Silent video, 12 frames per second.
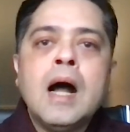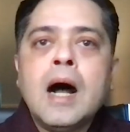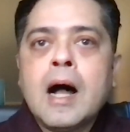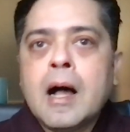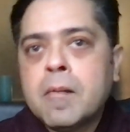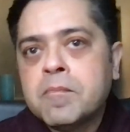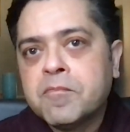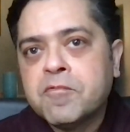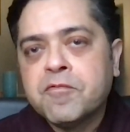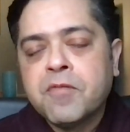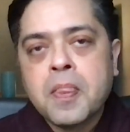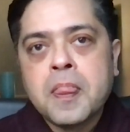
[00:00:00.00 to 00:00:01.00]
Um,
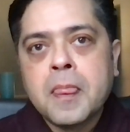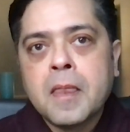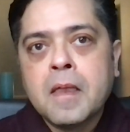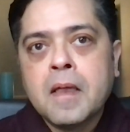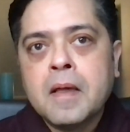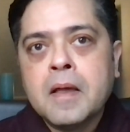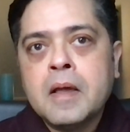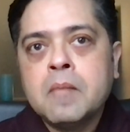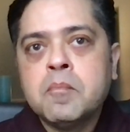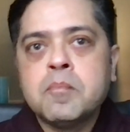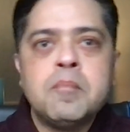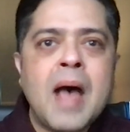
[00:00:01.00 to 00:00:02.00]

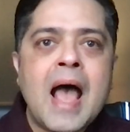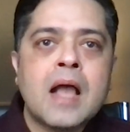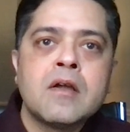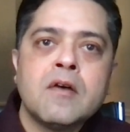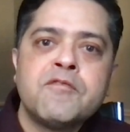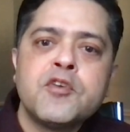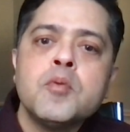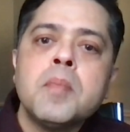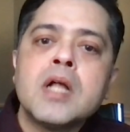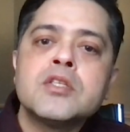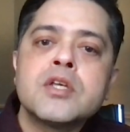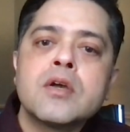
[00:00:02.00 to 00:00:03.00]
back a few
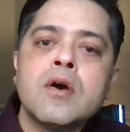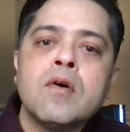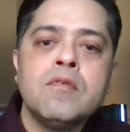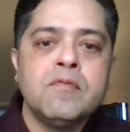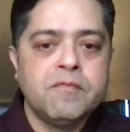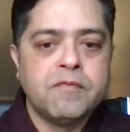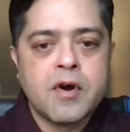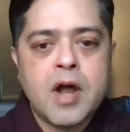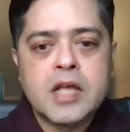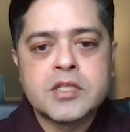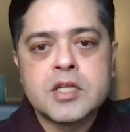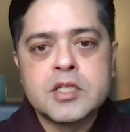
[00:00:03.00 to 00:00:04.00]
months ago,
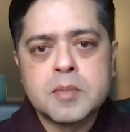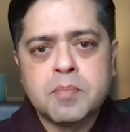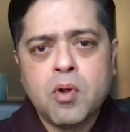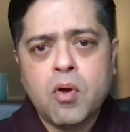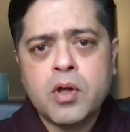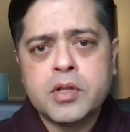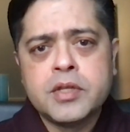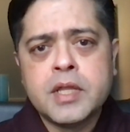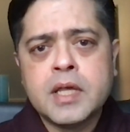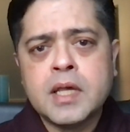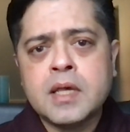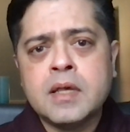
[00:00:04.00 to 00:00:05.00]
Verizon deployed
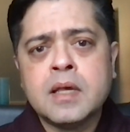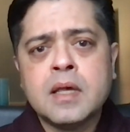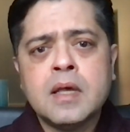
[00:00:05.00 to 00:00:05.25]
the